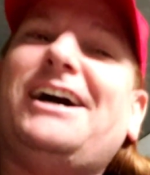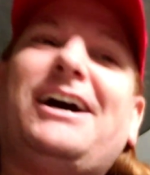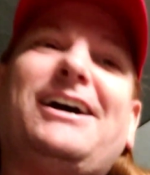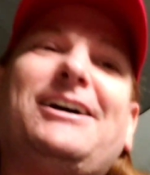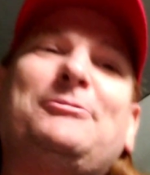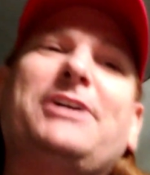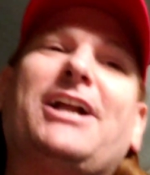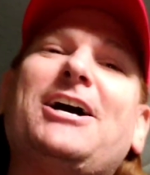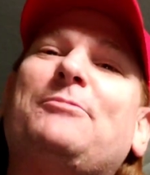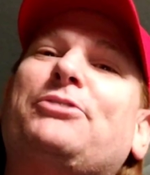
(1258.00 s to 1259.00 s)
Oh man,
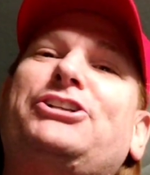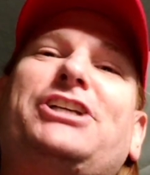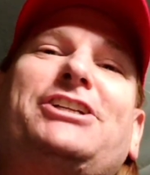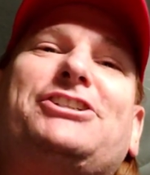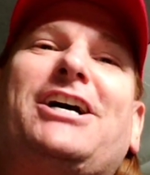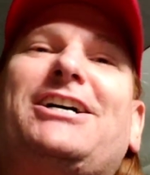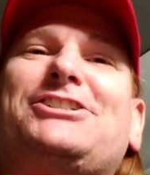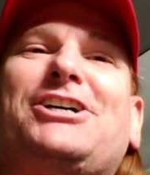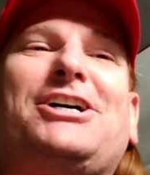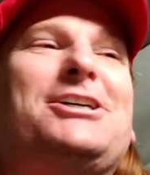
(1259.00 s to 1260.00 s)
I appreciate you
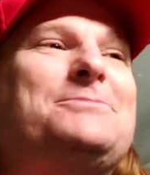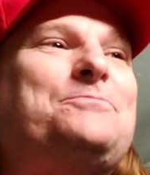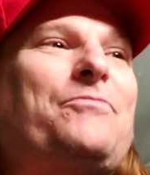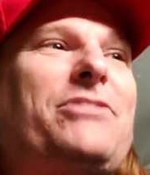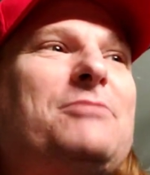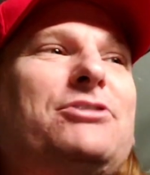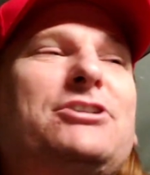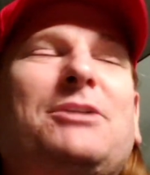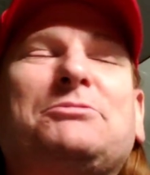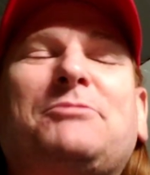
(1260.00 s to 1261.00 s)
guys
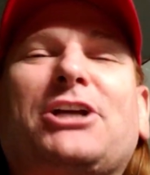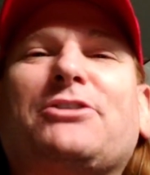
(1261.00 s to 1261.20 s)
putting up with my